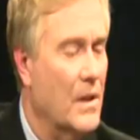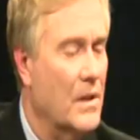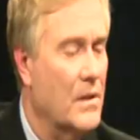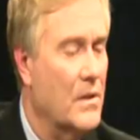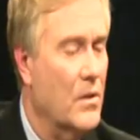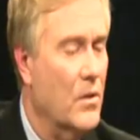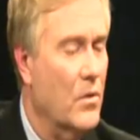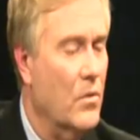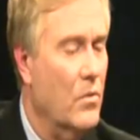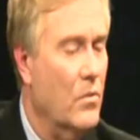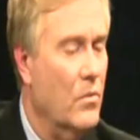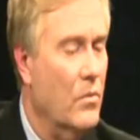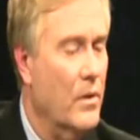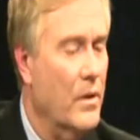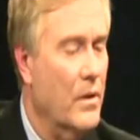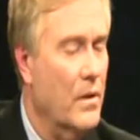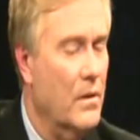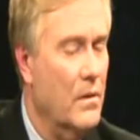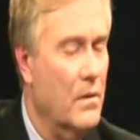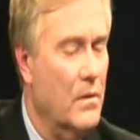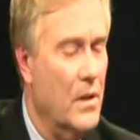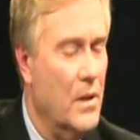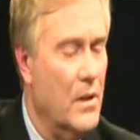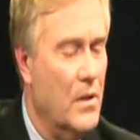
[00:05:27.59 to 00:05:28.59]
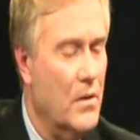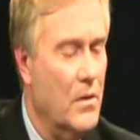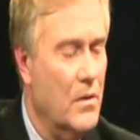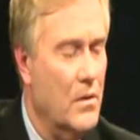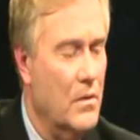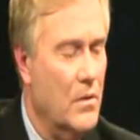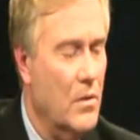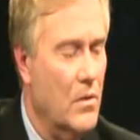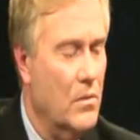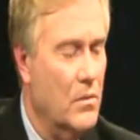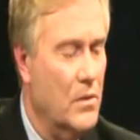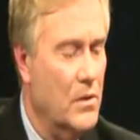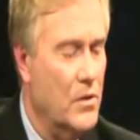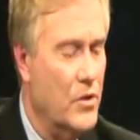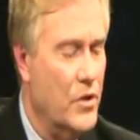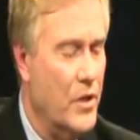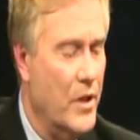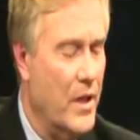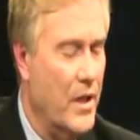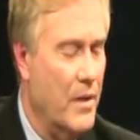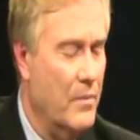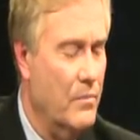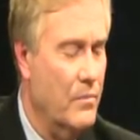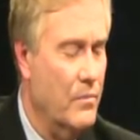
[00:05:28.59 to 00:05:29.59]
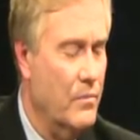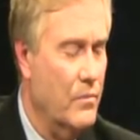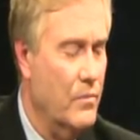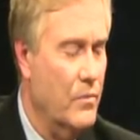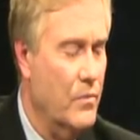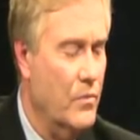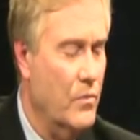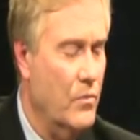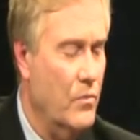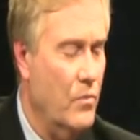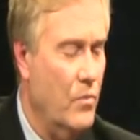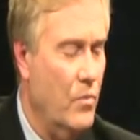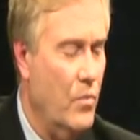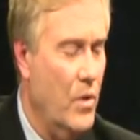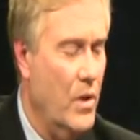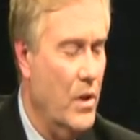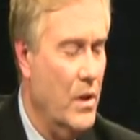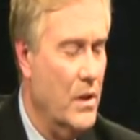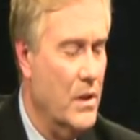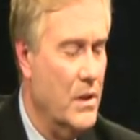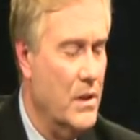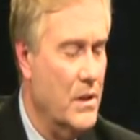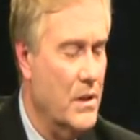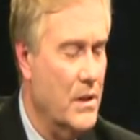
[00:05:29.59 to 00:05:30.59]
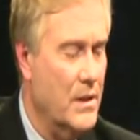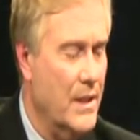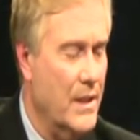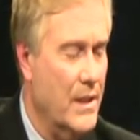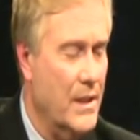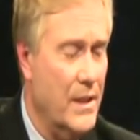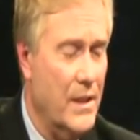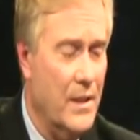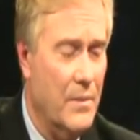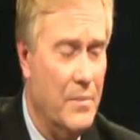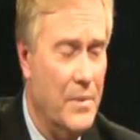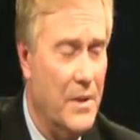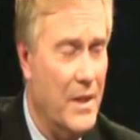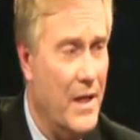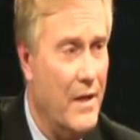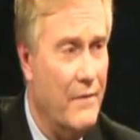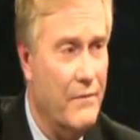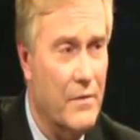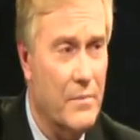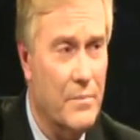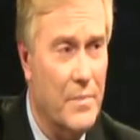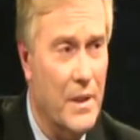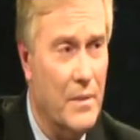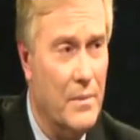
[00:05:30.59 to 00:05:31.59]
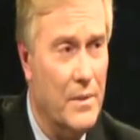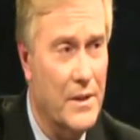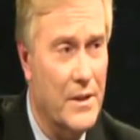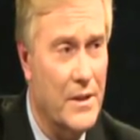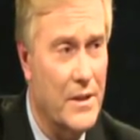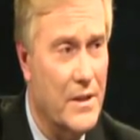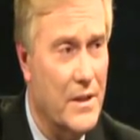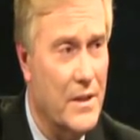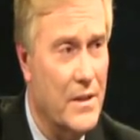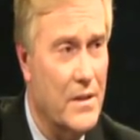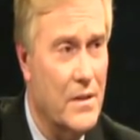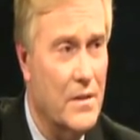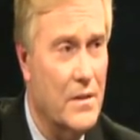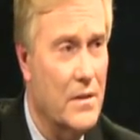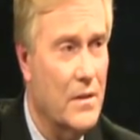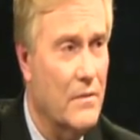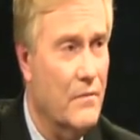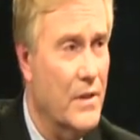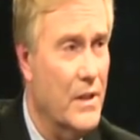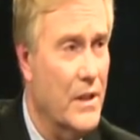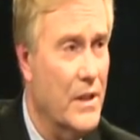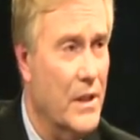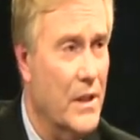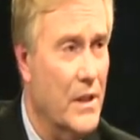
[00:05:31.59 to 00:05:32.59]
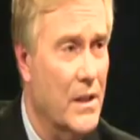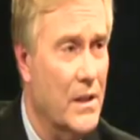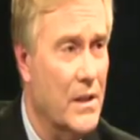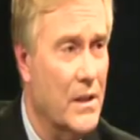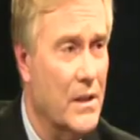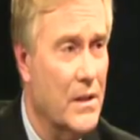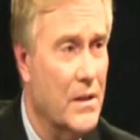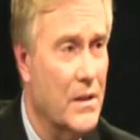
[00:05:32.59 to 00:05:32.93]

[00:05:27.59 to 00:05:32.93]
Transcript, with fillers: So he, he couldn't hold a job. Was did he apply for public assistance of any kind?